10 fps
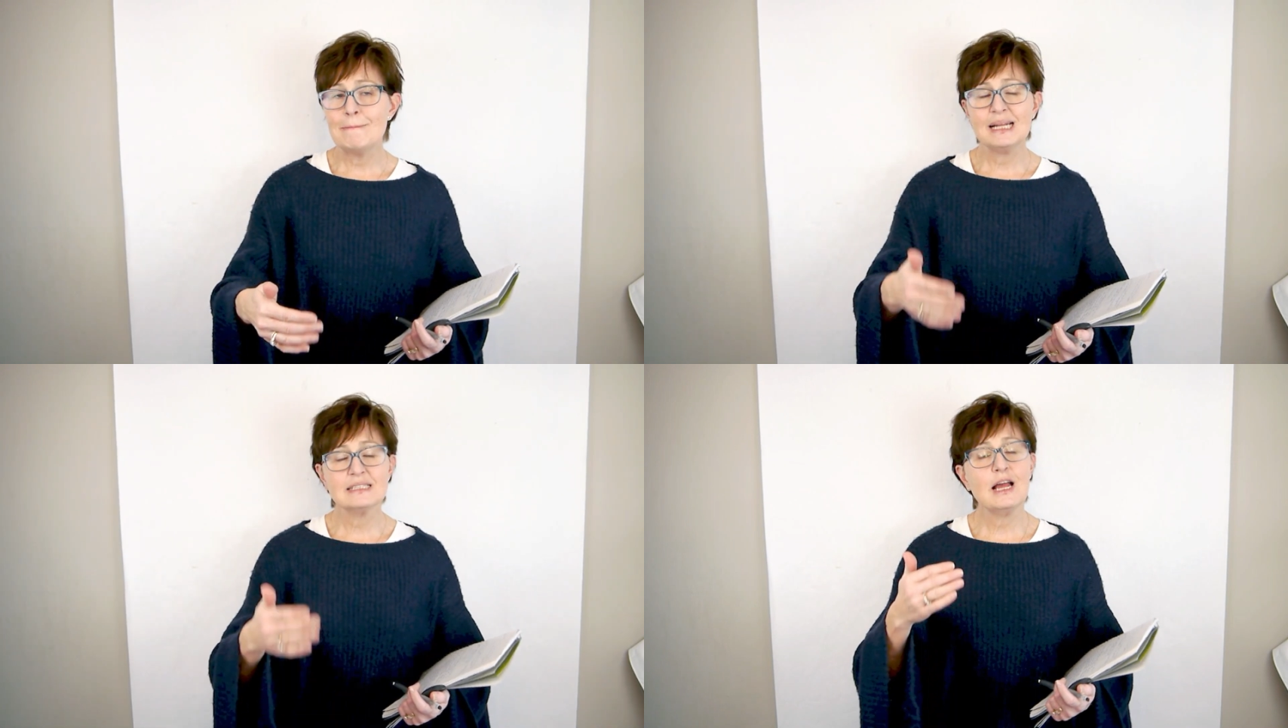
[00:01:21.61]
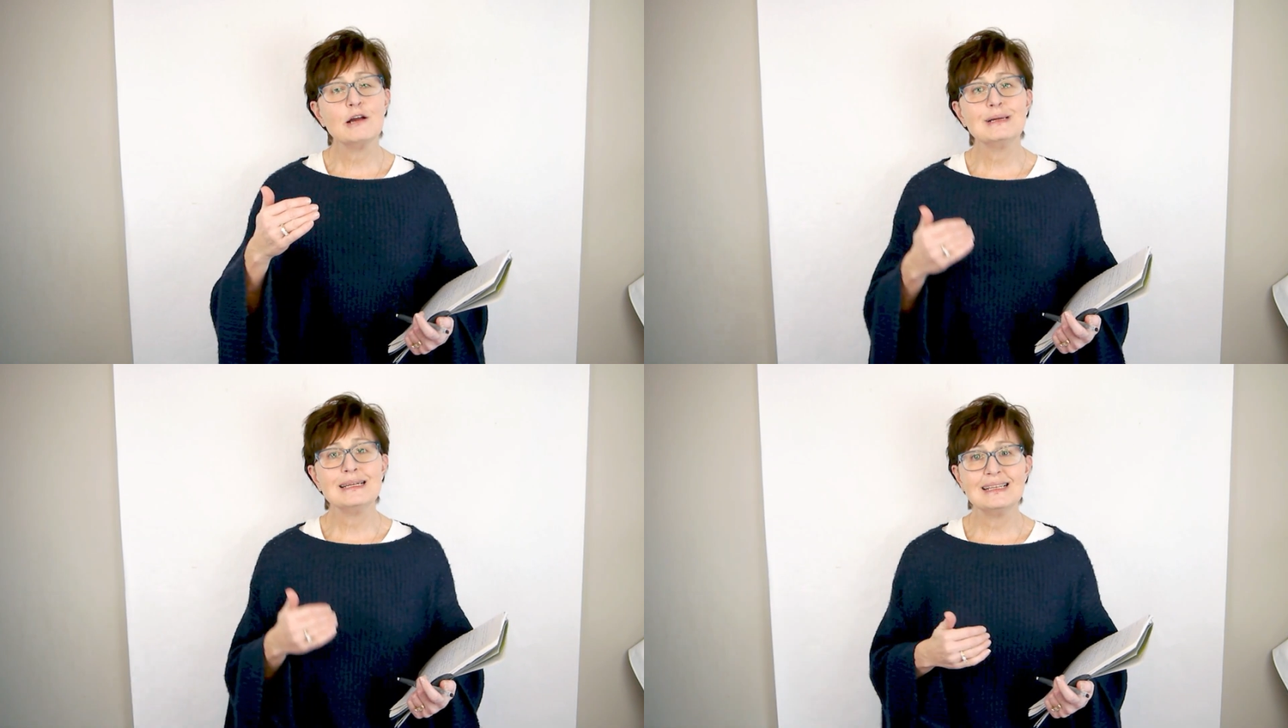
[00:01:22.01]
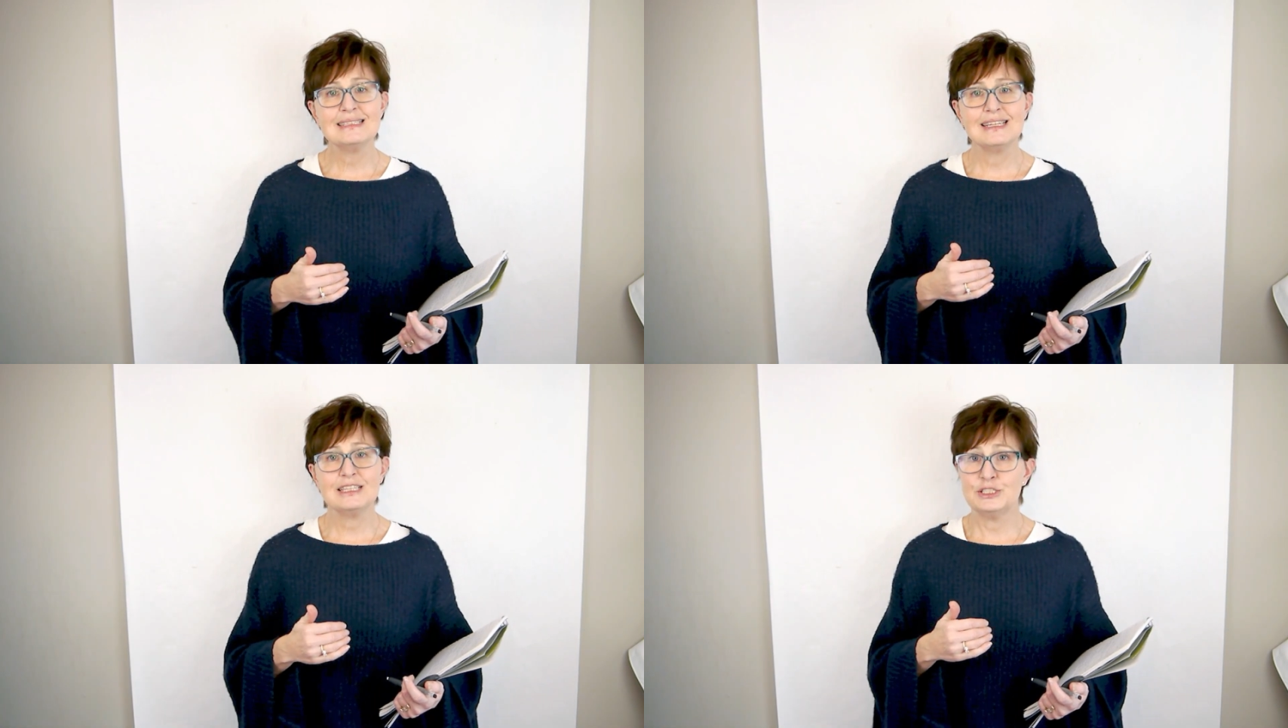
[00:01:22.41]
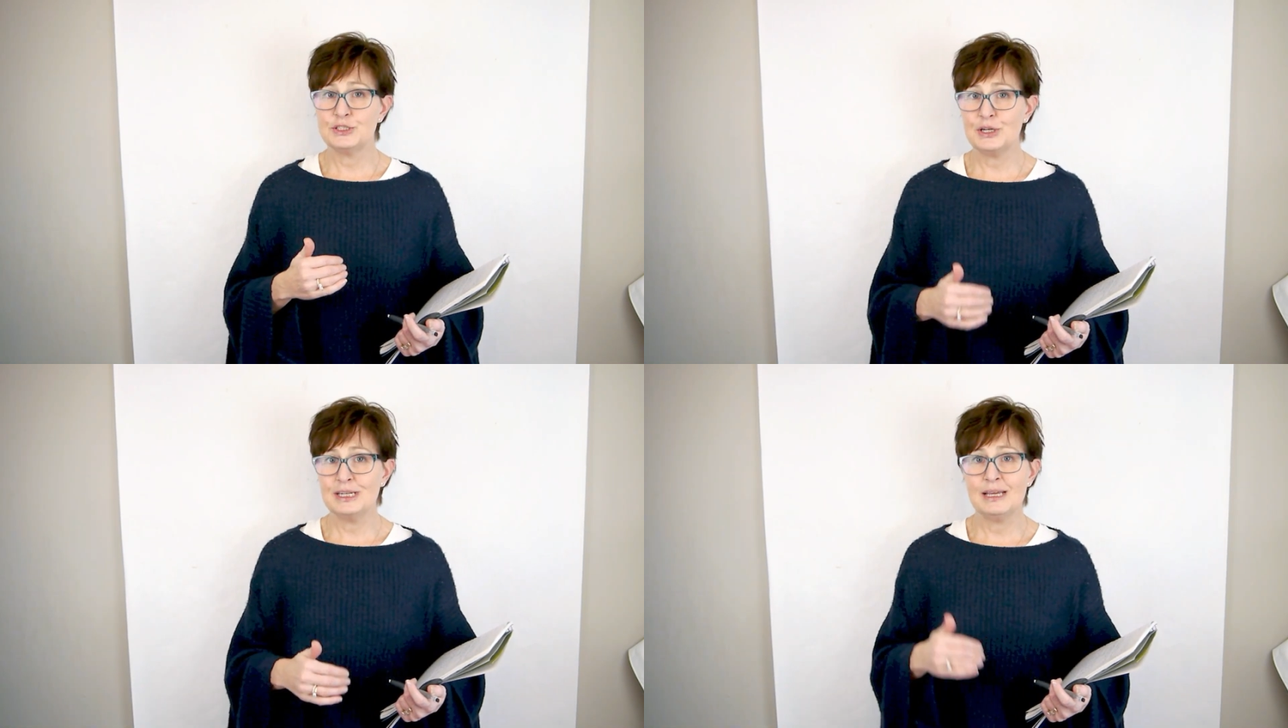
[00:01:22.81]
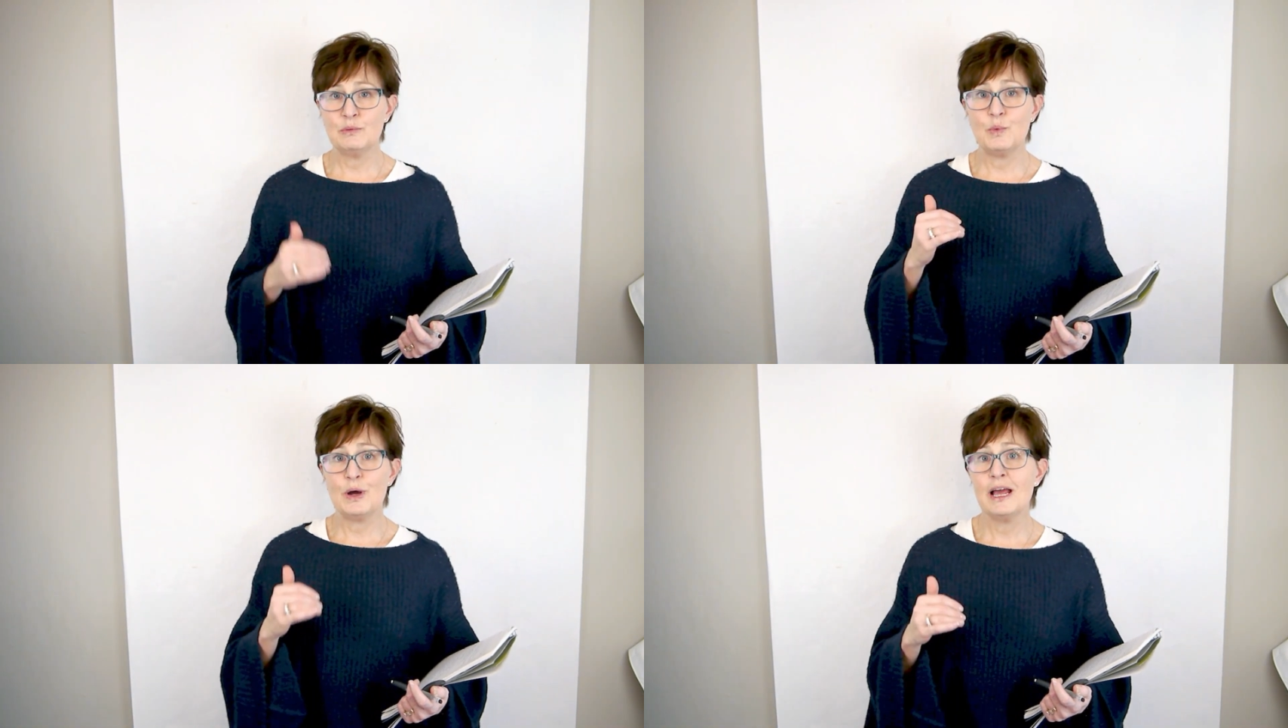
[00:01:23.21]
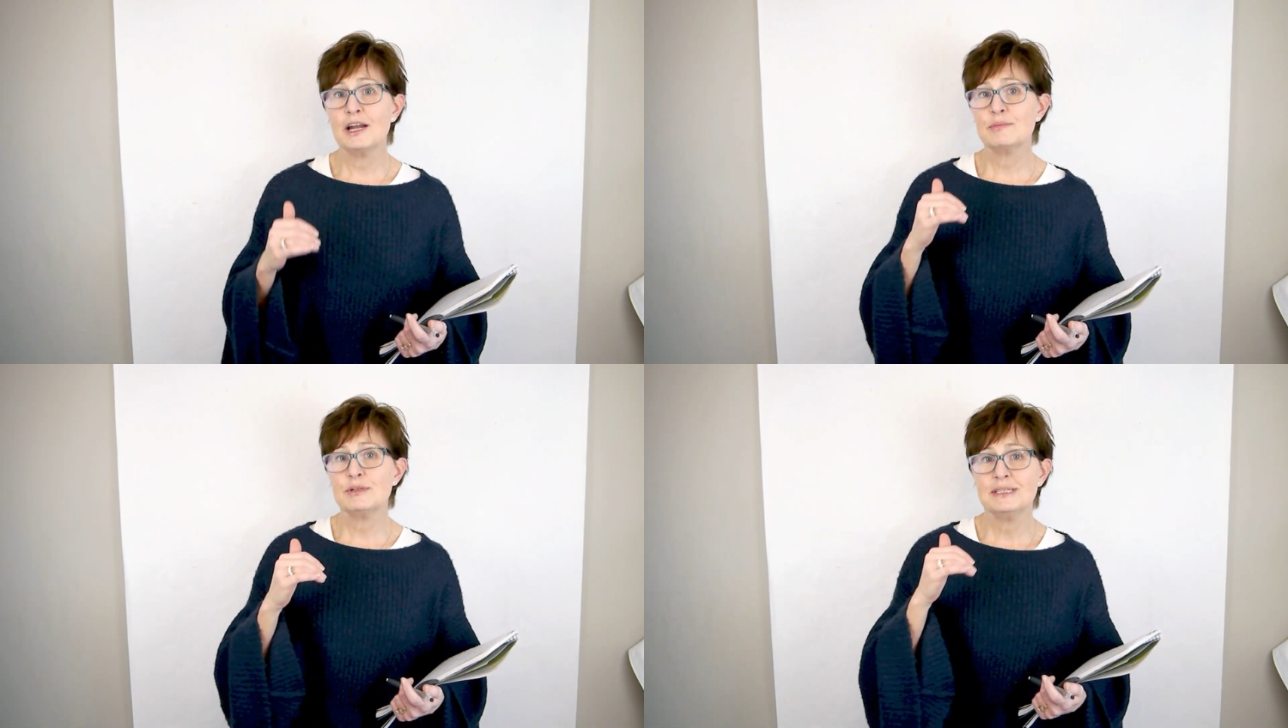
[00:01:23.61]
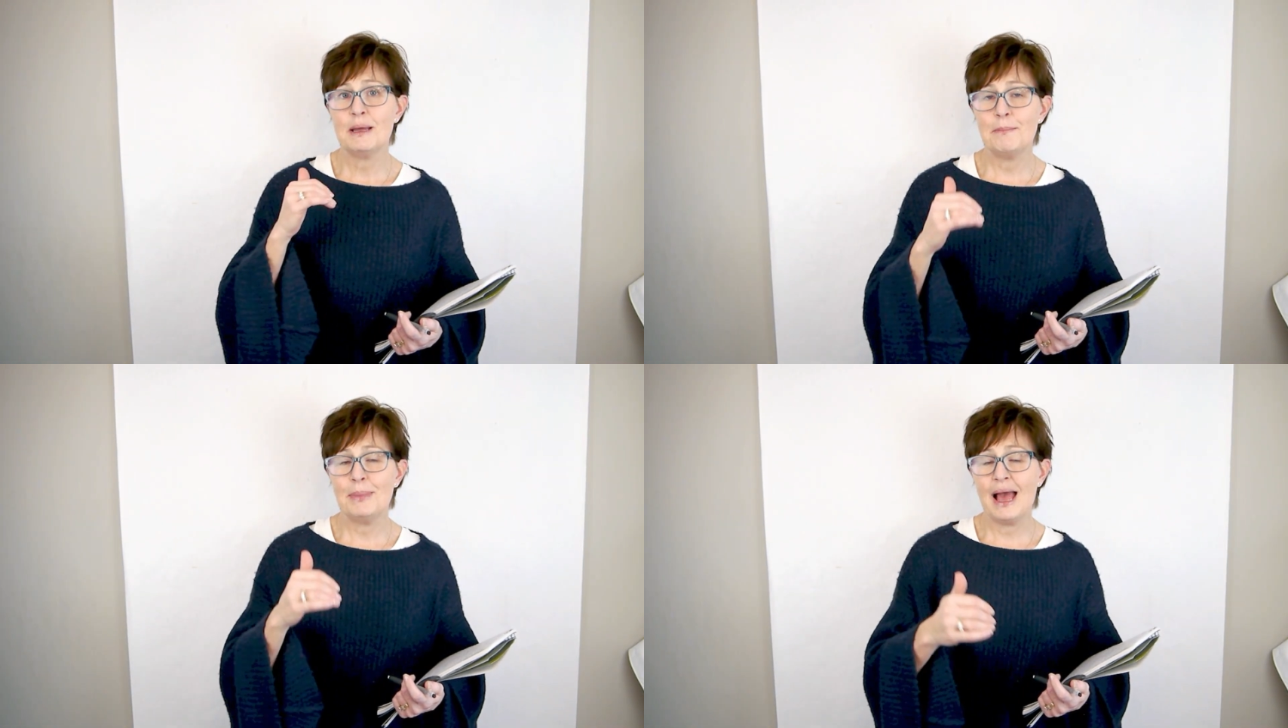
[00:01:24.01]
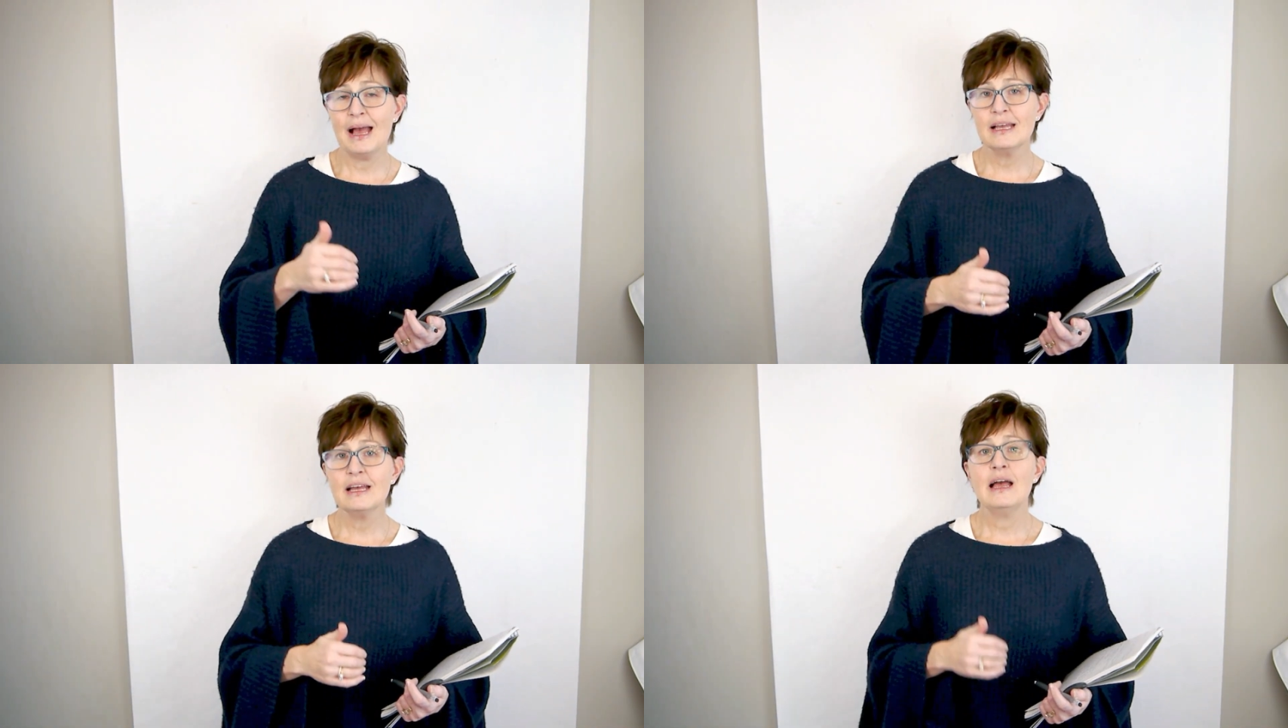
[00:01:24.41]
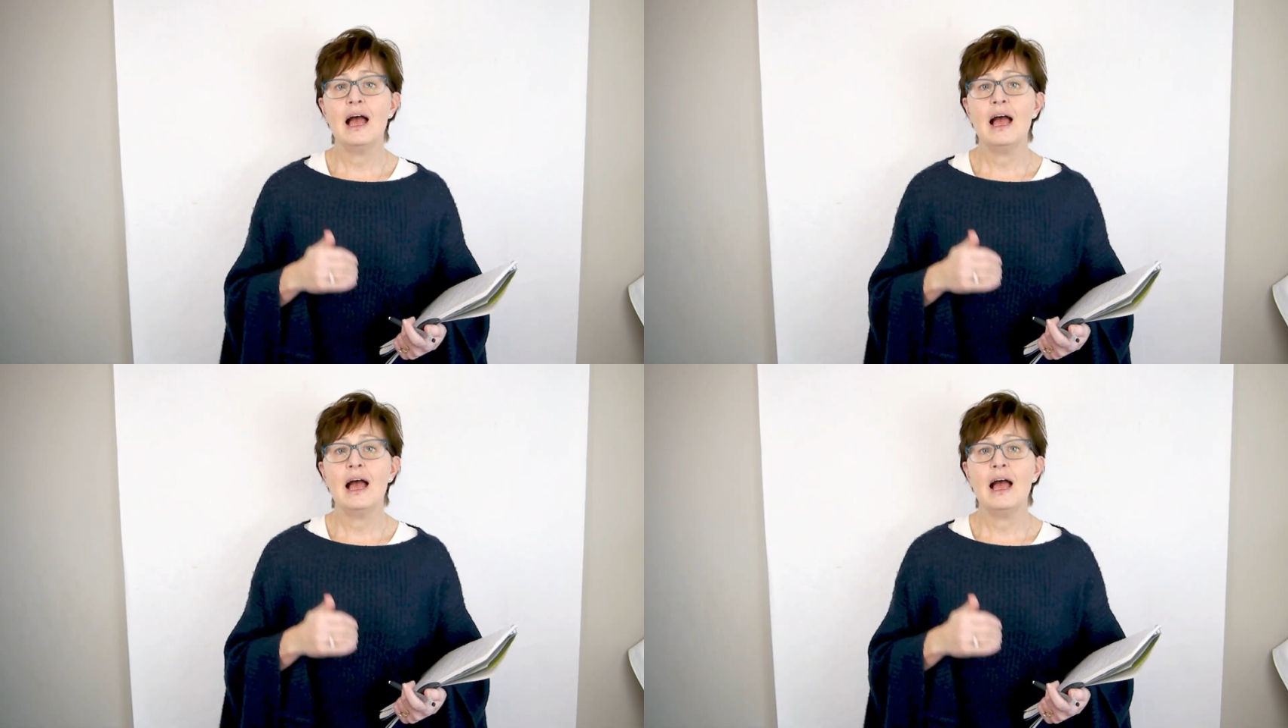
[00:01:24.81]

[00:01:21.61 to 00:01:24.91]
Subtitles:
it's not realistic that you're going to get 100% back